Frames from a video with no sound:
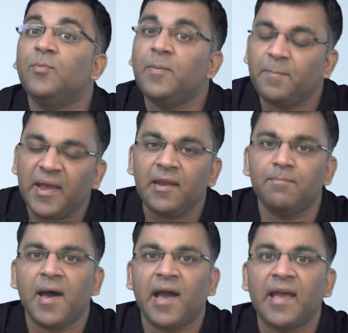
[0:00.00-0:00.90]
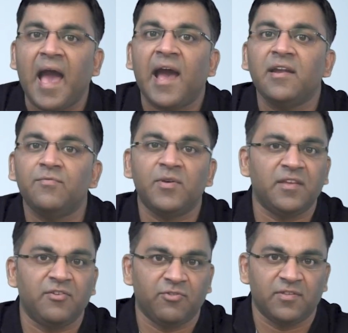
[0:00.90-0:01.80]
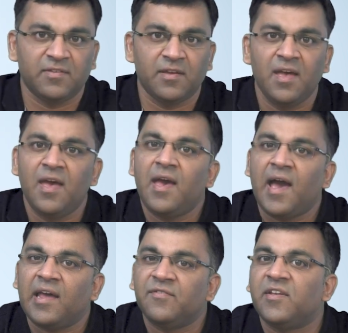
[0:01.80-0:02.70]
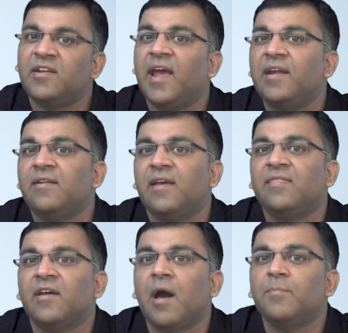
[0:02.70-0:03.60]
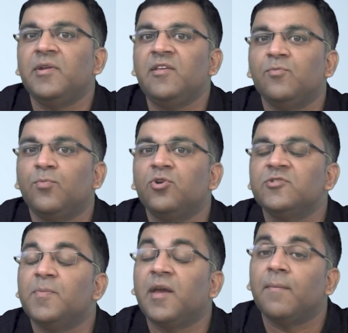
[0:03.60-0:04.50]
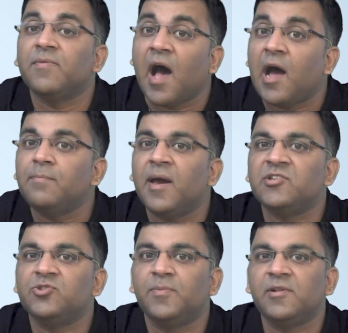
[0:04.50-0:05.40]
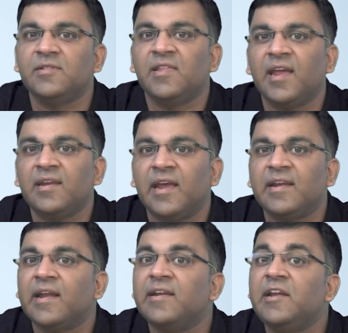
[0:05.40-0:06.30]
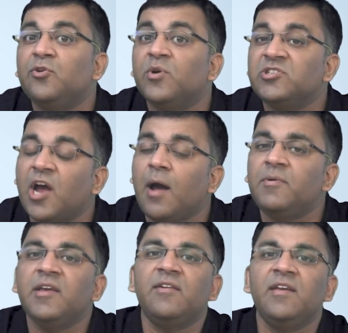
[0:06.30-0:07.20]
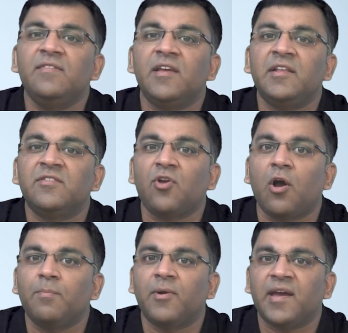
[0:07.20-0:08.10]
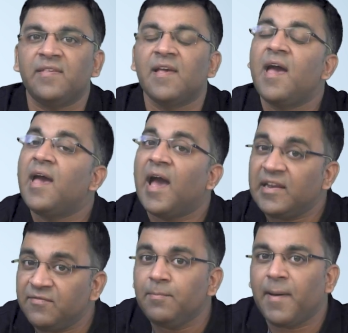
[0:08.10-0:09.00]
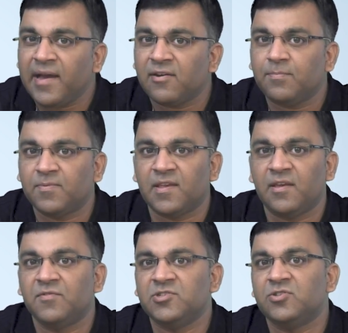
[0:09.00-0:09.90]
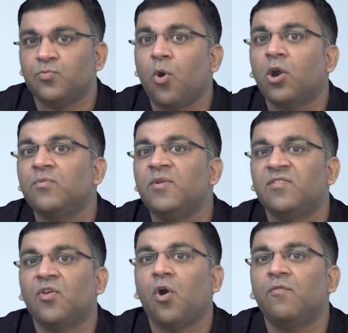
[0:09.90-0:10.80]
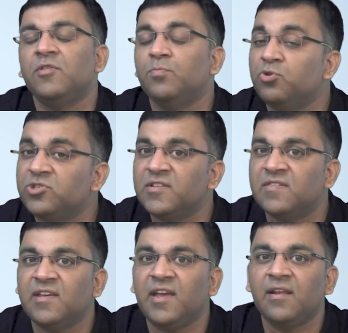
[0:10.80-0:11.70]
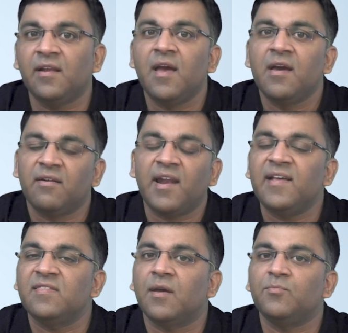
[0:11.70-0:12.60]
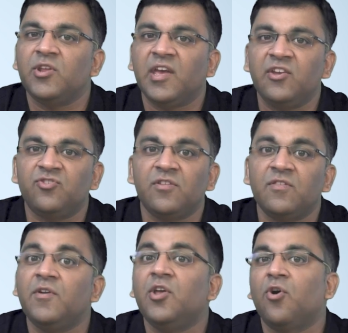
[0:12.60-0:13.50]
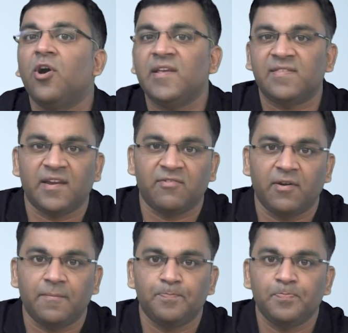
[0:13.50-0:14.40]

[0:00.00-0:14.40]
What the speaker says: to be paid back and with interest. And if the debt in the company's books becomes unmanageable, then it can lead to a sharp decrease in stock price and even bankruptcy, which is what we saw with Bhushan Steel, Reliance Communications, Videocon, etc.